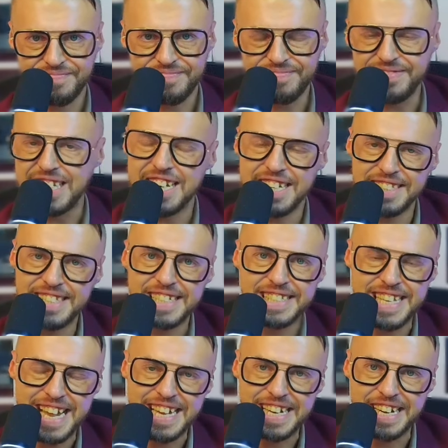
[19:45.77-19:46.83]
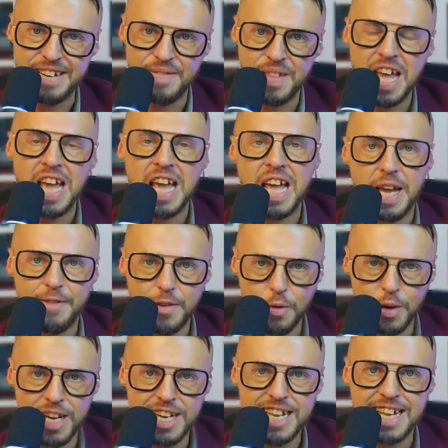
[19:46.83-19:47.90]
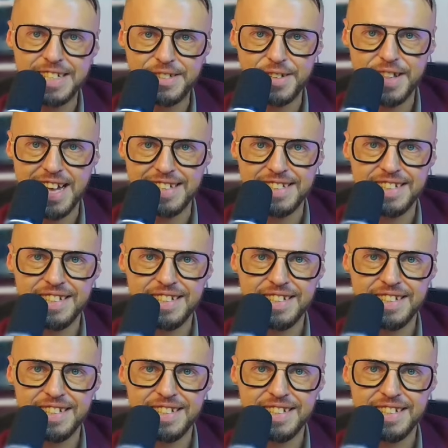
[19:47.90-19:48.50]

and it's exciting. If you want to get to that